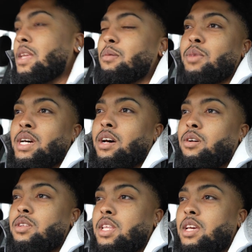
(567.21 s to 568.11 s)
But the
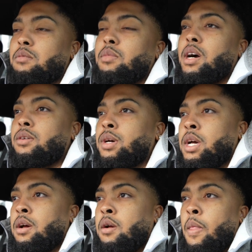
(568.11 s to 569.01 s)
only thing about
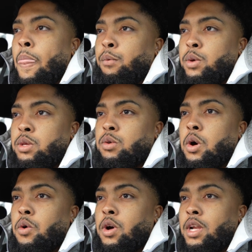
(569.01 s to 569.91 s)
when you
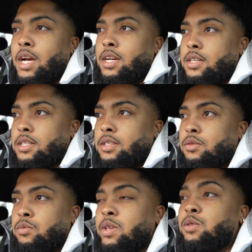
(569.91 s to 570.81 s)
go on
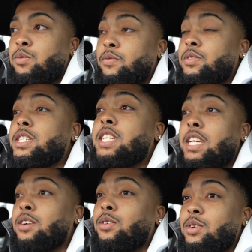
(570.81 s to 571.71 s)
when you
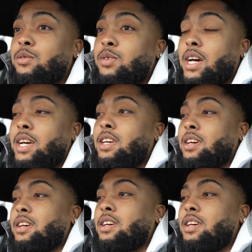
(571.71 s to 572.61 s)
cheat on your diet,
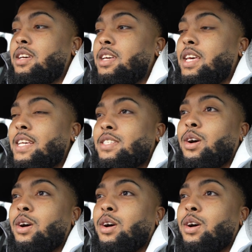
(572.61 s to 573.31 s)
it's